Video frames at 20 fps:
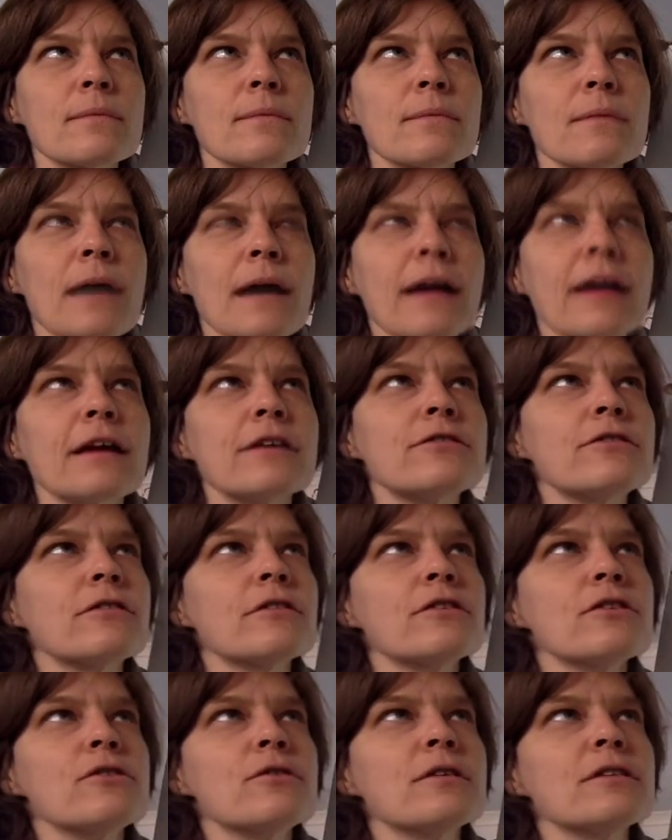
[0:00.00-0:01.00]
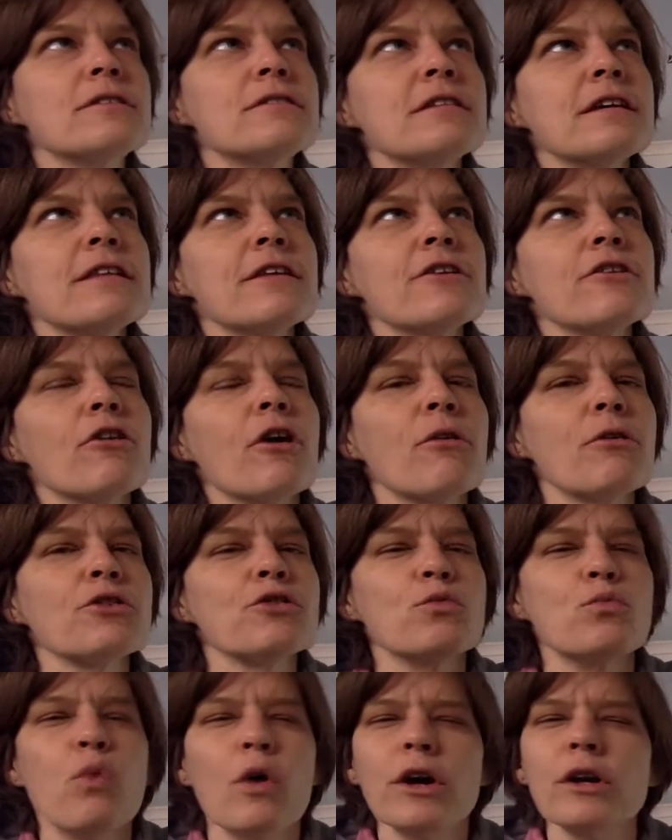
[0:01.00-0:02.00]
I guess you could say that you're always
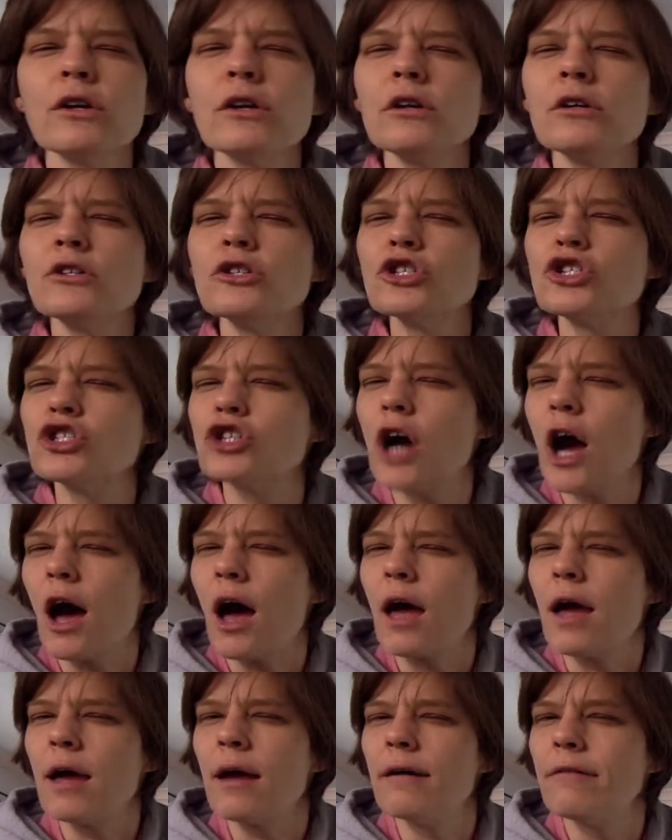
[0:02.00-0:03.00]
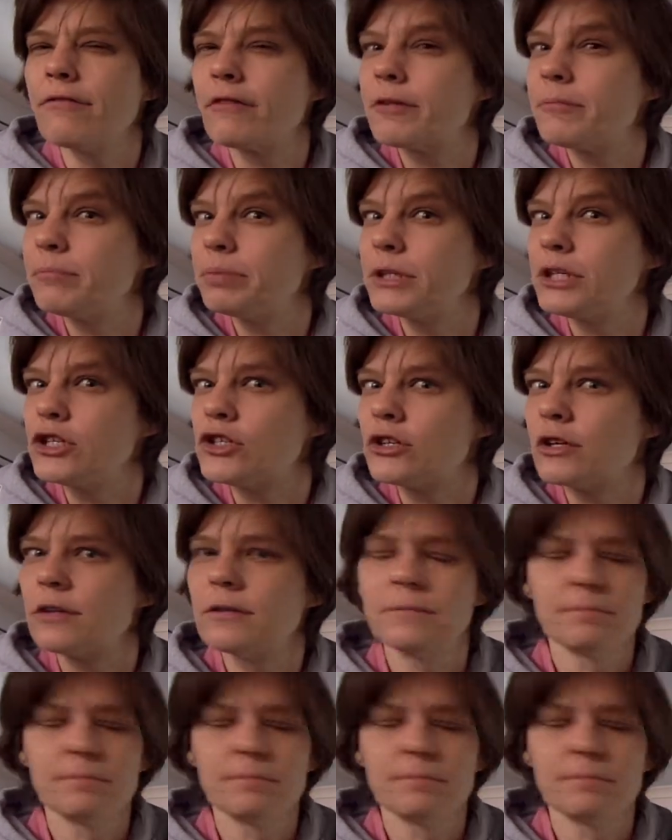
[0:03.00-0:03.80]
one shy of completion.